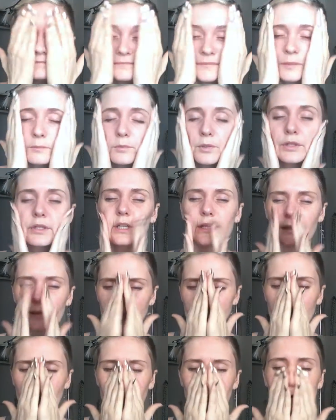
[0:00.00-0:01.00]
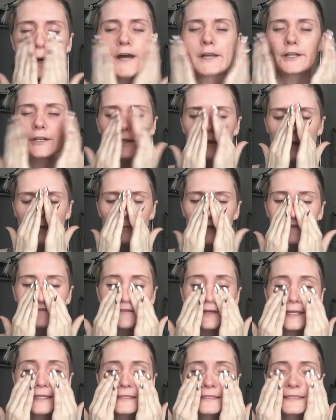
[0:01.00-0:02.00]
I'm putting like water on my
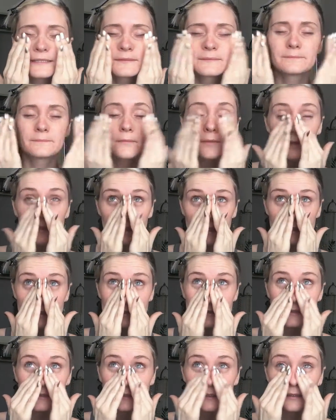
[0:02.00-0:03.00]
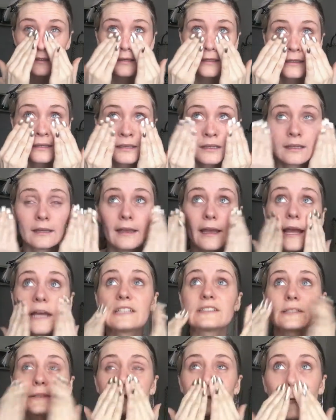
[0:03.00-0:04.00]
face. It is,
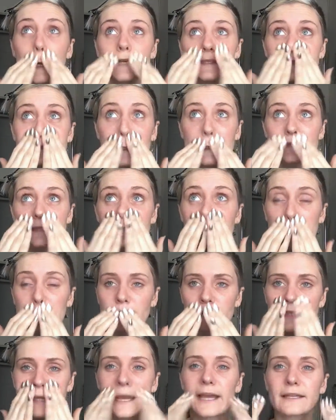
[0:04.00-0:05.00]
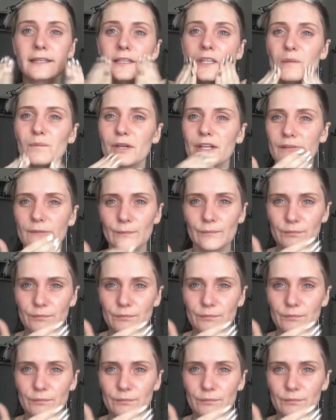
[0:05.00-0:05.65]
as it dries it gets a little tacky, but